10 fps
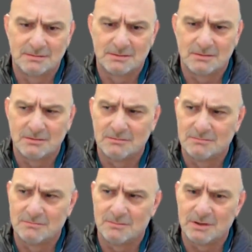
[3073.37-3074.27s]

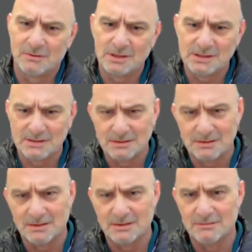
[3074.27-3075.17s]
So my question
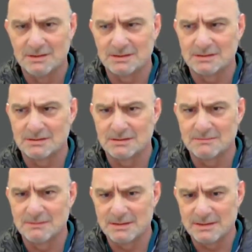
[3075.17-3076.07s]
to you is
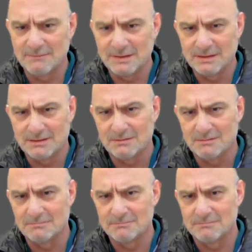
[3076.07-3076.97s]
the Navy
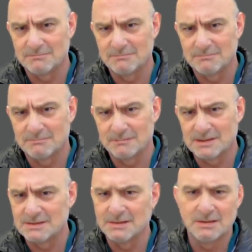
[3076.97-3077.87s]
now,
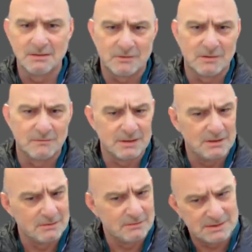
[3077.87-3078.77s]
has it evolved
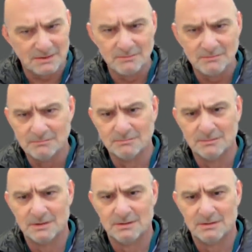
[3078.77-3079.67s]
into its own,
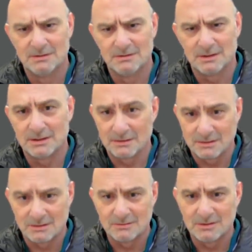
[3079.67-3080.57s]
like a
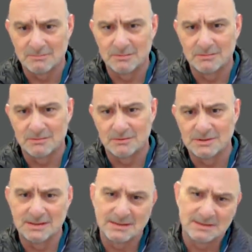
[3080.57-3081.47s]
grown-up, or
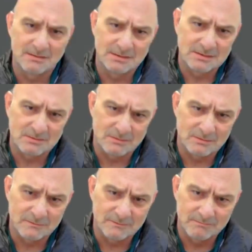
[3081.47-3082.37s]
is it still
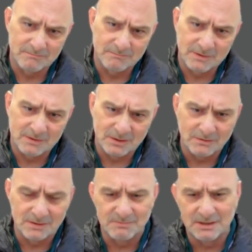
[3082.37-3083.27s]
sort of tied
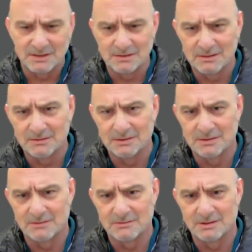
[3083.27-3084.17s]
to its parent
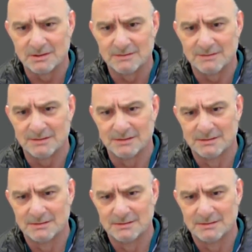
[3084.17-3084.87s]
unit, the Royal Navy?